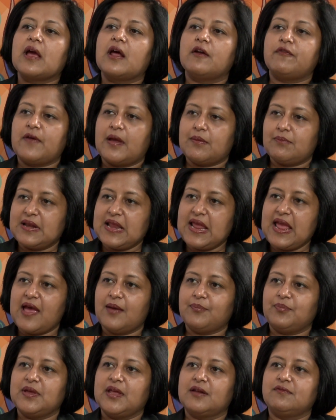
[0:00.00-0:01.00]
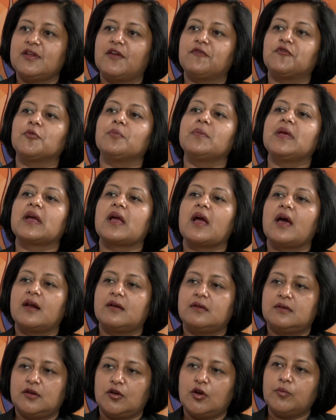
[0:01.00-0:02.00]
our family happy and we have to make our,
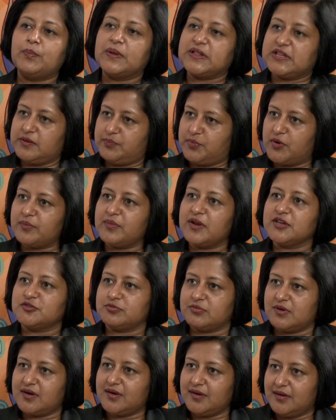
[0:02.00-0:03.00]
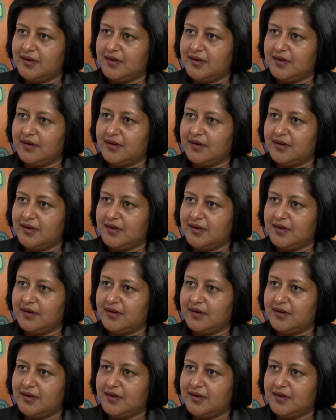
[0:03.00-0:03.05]
you know, Pati Parmeshwar